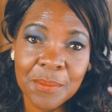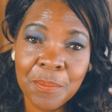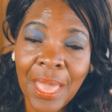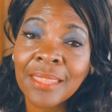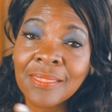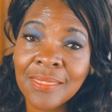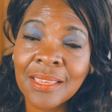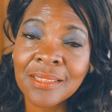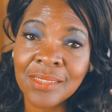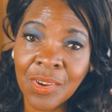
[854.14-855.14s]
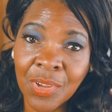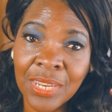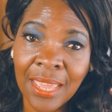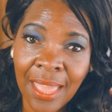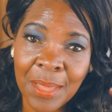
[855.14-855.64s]
bad things are
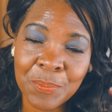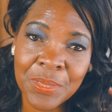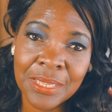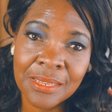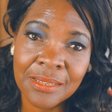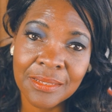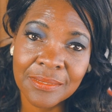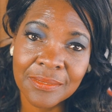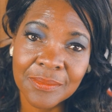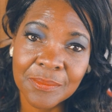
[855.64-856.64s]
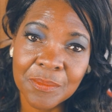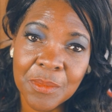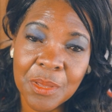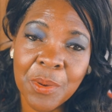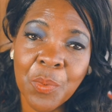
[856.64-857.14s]
gonna happen,
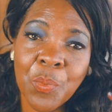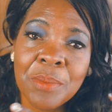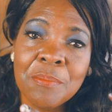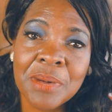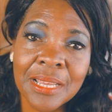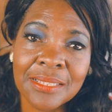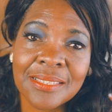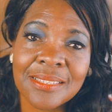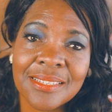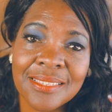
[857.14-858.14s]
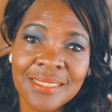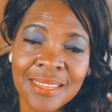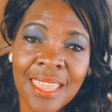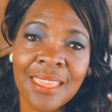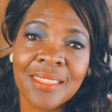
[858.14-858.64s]
but we must
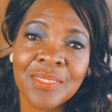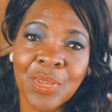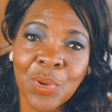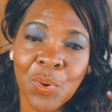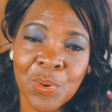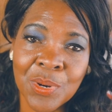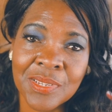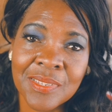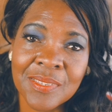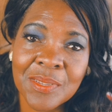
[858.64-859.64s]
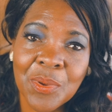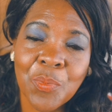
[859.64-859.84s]
stay the course.